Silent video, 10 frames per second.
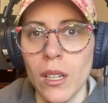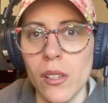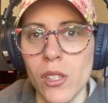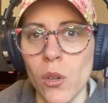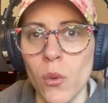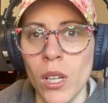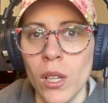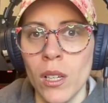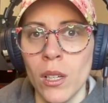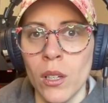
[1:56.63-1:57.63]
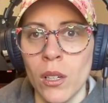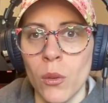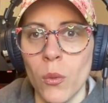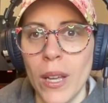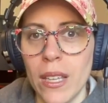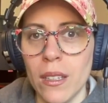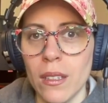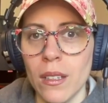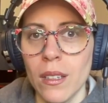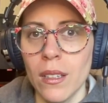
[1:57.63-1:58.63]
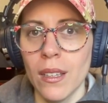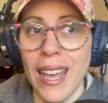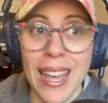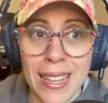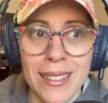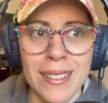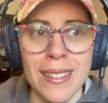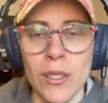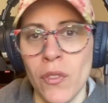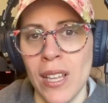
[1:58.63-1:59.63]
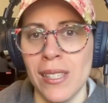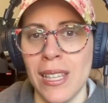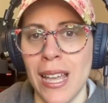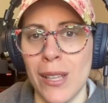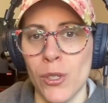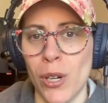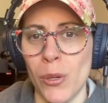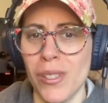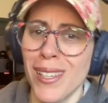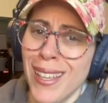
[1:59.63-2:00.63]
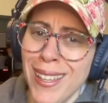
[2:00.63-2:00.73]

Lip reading: Also, win and face the Astros.